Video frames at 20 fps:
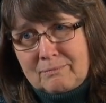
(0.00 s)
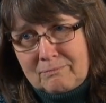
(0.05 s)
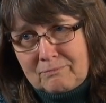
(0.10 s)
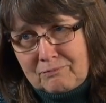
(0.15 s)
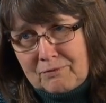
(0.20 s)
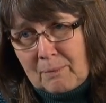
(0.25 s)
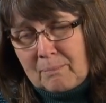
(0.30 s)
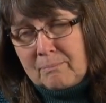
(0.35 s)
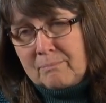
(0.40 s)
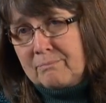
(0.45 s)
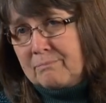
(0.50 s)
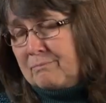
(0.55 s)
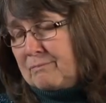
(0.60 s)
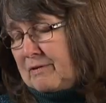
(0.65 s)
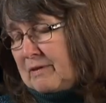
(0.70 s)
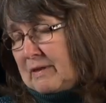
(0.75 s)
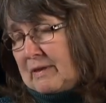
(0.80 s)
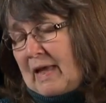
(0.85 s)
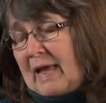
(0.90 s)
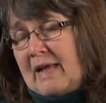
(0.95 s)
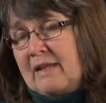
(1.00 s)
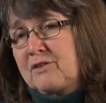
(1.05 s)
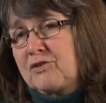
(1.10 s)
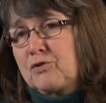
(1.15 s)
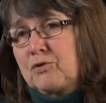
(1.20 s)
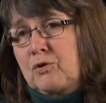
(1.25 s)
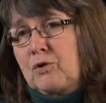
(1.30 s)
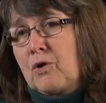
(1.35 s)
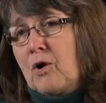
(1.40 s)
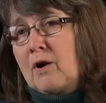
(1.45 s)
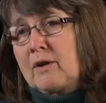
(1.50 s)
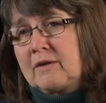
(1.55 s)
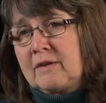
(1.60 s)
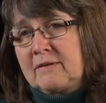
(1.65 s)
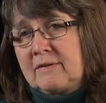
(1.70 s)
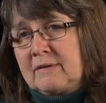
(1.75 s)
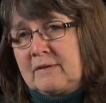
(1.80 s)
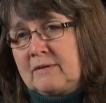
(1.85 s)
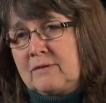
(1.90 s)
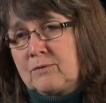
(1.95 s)
from cancer or heart
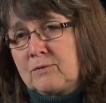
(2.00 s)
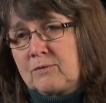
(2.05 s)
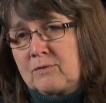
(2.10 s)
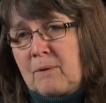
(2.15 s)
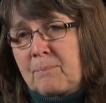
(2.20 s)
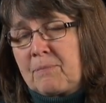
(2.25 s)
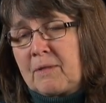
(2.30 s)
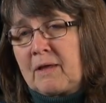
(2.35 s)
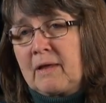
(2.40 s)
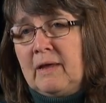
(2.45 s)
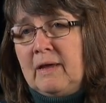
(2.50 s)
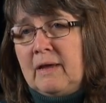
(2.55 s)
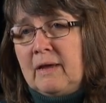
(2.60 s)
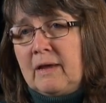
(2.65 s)
disease or something